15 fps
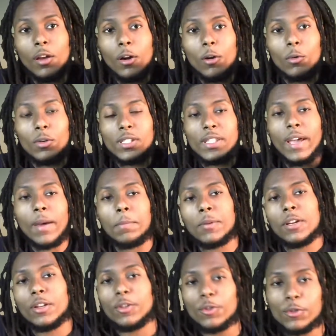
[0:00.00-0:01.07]
what's
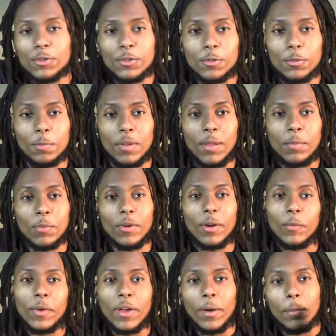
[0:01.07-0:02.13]
happening, YouTube people? And
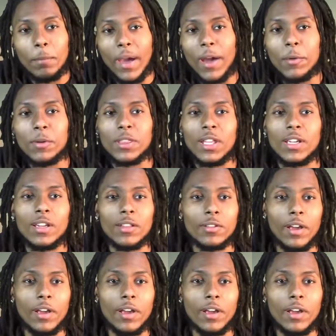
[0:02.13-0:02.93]
we are back with another